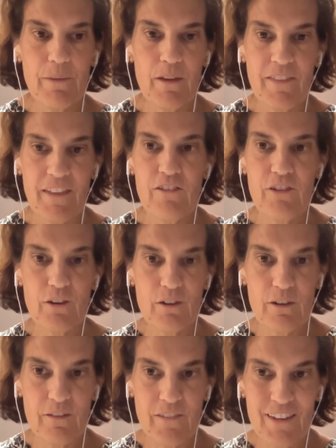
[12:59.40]
things that
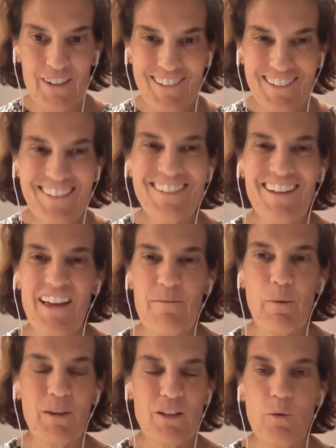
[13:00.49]
are good,
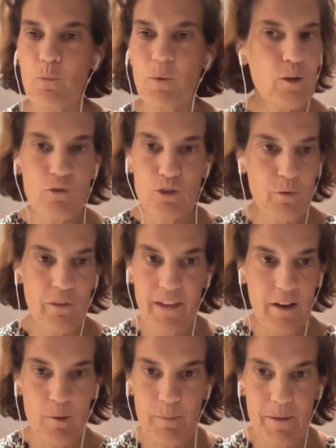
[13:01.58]
but we don't do
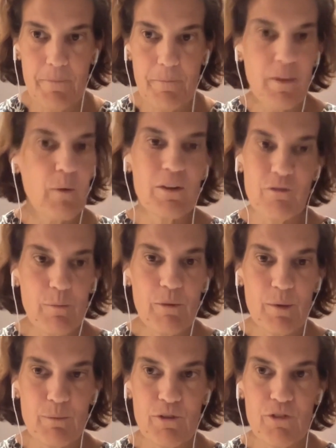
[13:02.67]
therapy.
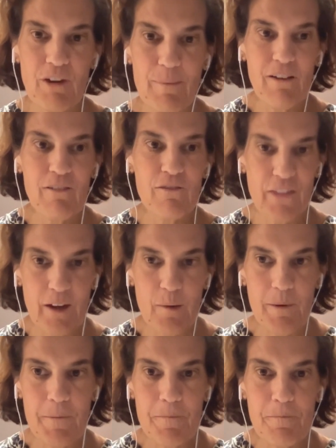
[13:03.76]
We prescribe for
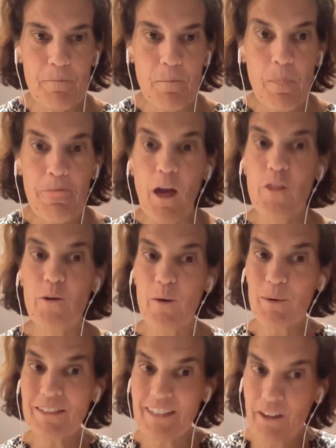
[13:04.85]
therapy. Although I
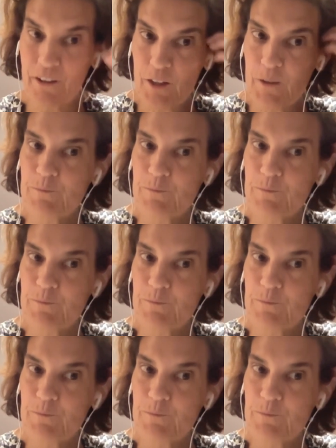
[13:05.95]
will tell you